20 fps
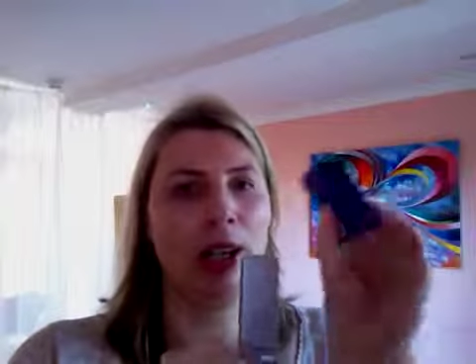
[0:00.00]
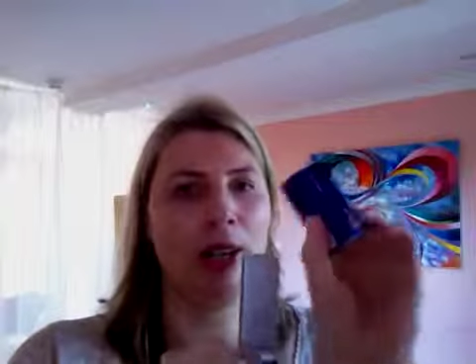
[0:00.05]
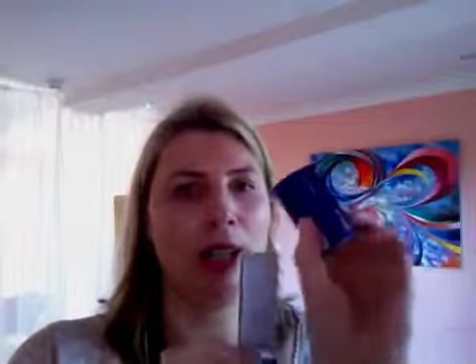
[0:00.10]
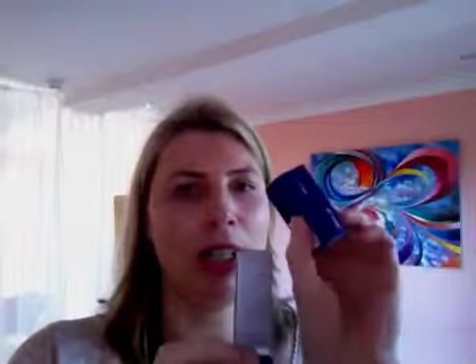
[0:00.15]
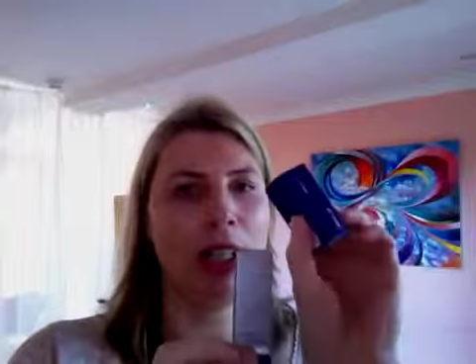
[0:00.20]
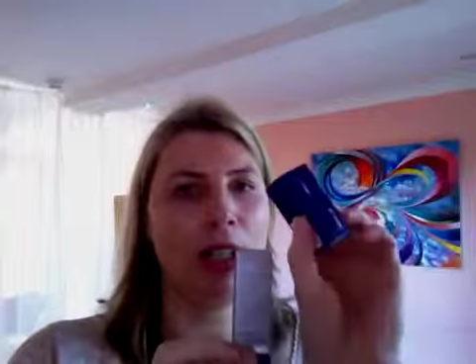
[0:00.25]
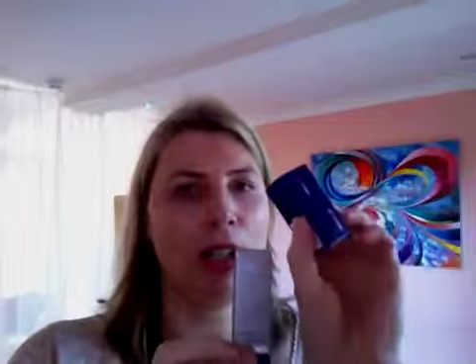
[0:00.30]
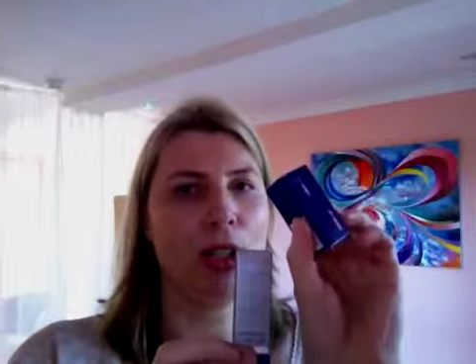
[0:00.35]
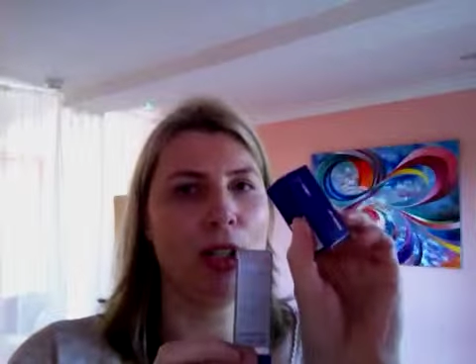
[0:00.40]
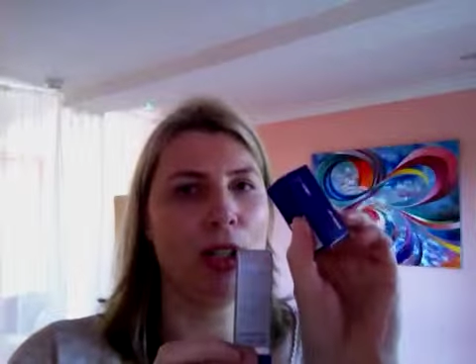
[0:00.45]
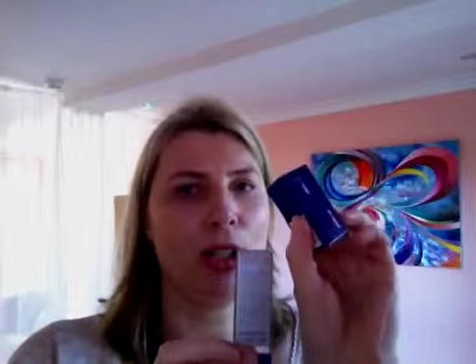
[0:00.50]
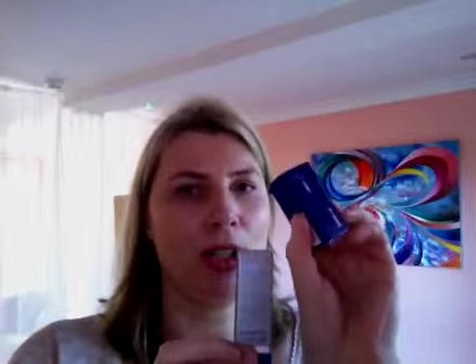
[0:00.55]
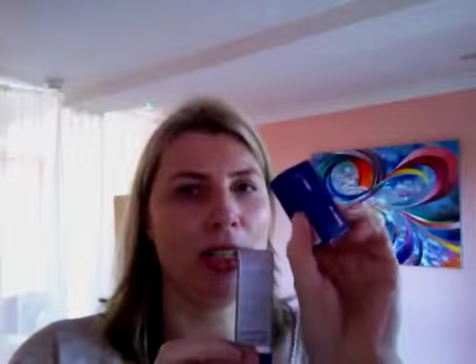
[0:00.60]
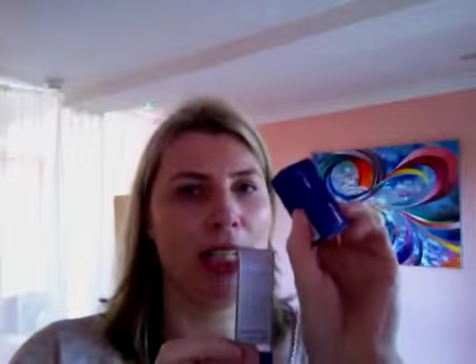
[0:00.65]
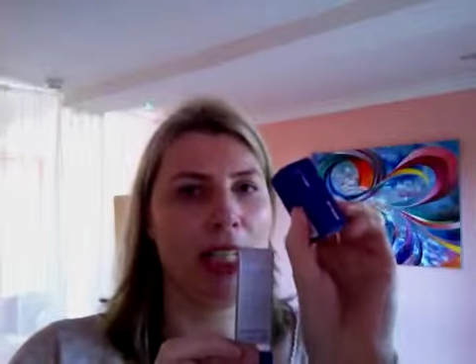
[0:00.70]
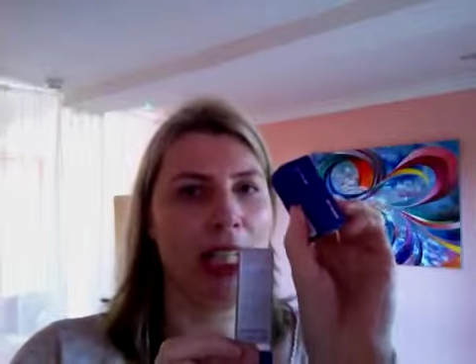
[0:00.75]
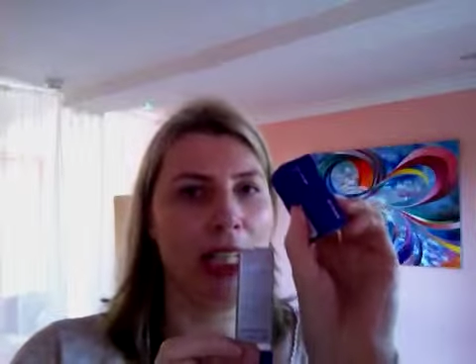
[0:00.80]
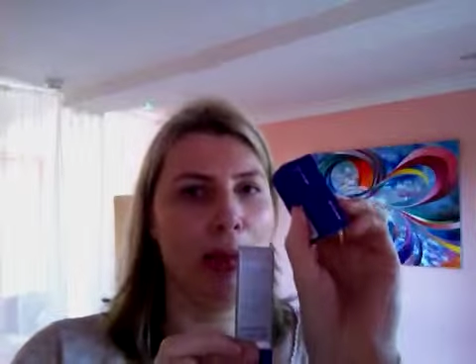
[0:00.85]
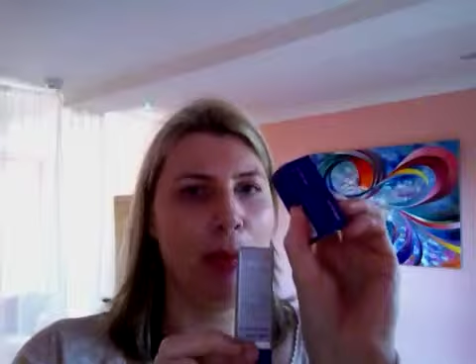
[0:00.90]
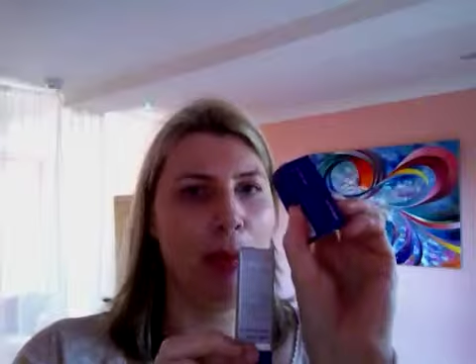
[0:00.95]
I'm going to do another
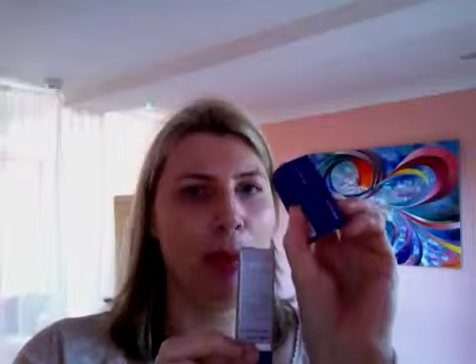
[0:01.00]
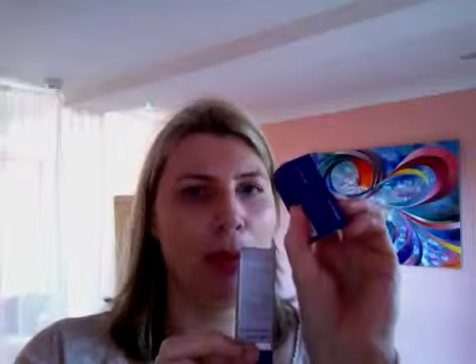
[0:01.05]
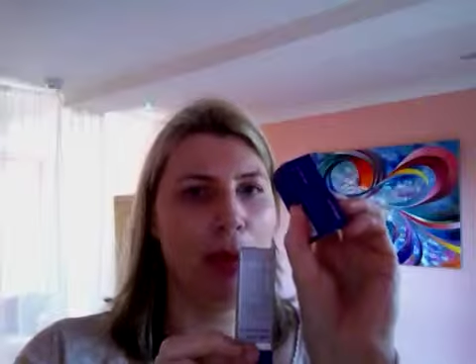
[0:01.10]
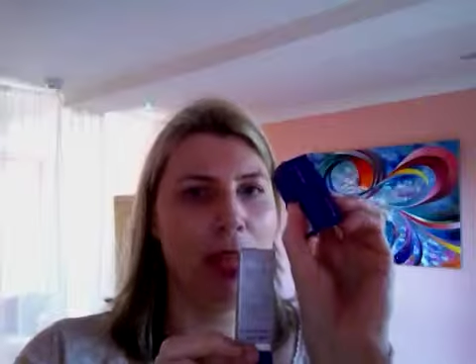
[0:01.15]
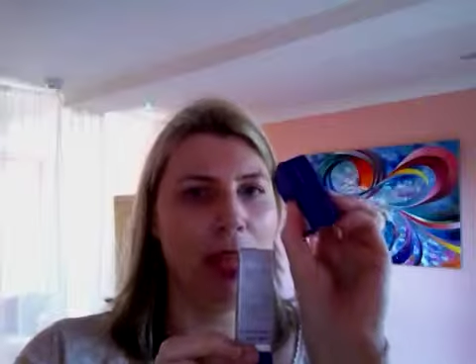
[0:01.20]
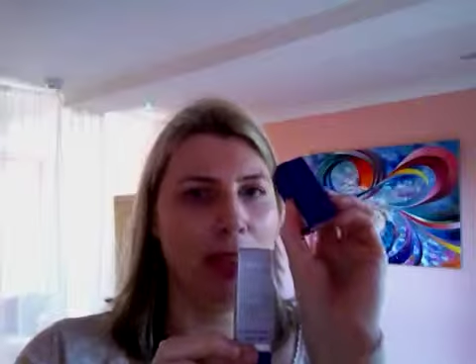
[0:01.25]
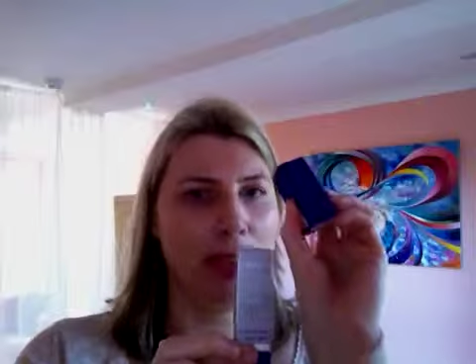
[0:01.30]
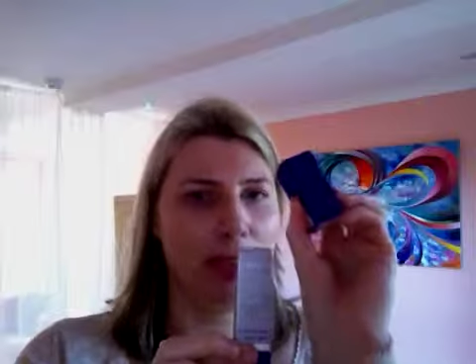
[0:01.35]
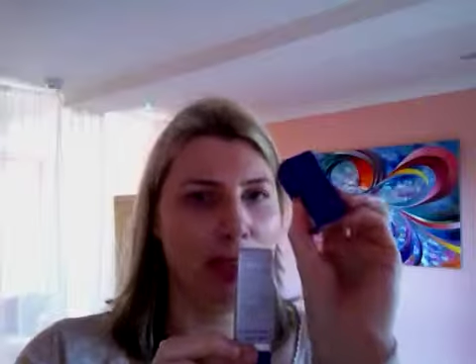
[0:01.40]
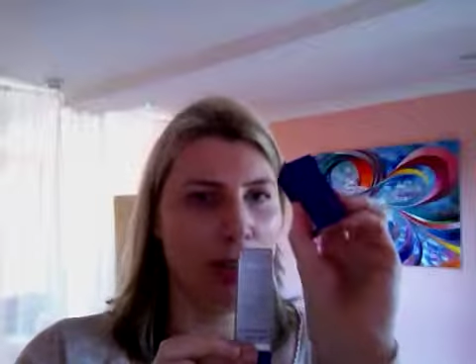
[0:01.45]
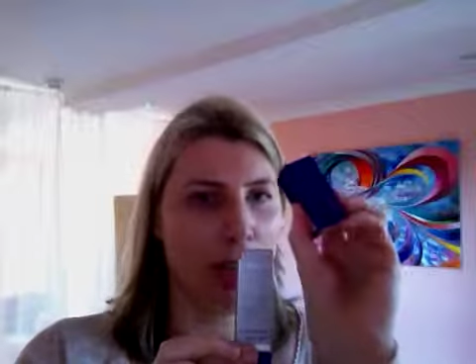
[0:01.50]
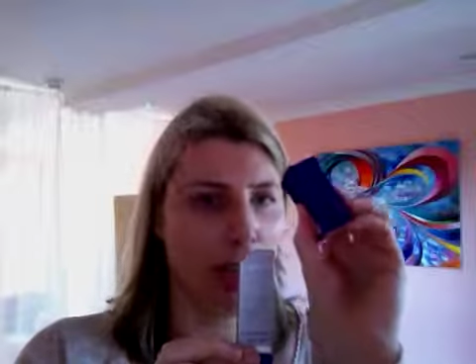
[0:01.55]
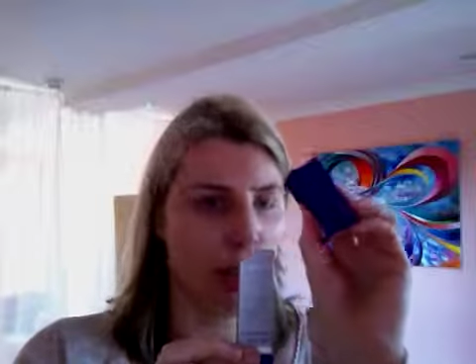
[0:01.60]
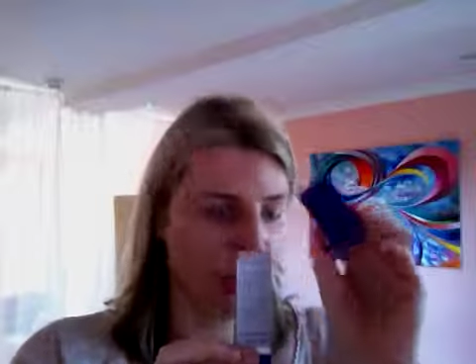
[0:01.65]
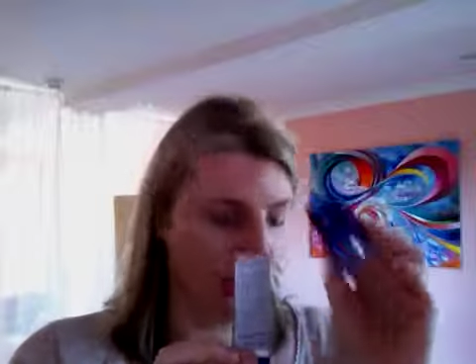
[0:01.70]
clip on this, so don't